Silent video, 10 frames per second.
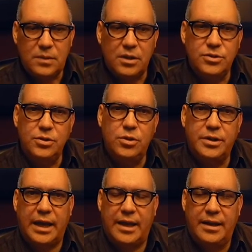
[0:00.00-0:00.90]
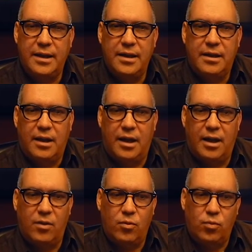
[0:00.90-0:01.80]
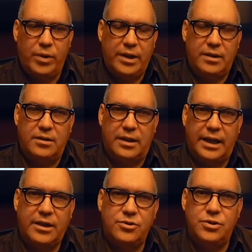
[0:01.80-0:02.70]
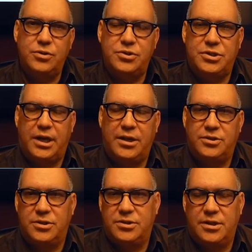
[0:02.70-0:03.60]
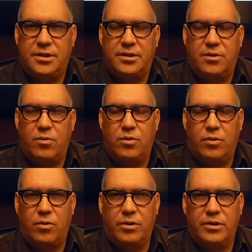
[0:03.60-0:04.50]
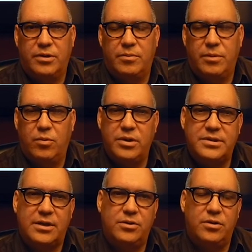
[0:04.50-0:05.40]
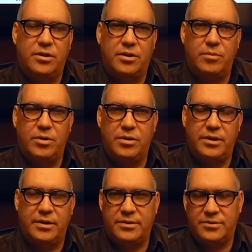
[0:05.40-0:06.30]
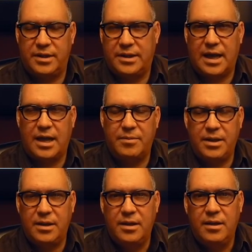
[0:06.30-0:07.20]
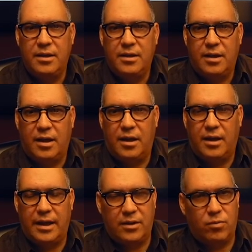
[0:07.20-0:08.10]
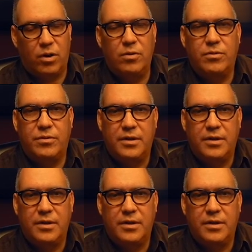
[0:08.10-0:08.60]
to look at when land use changes in the corridor, what does that do to the community's economy and growth,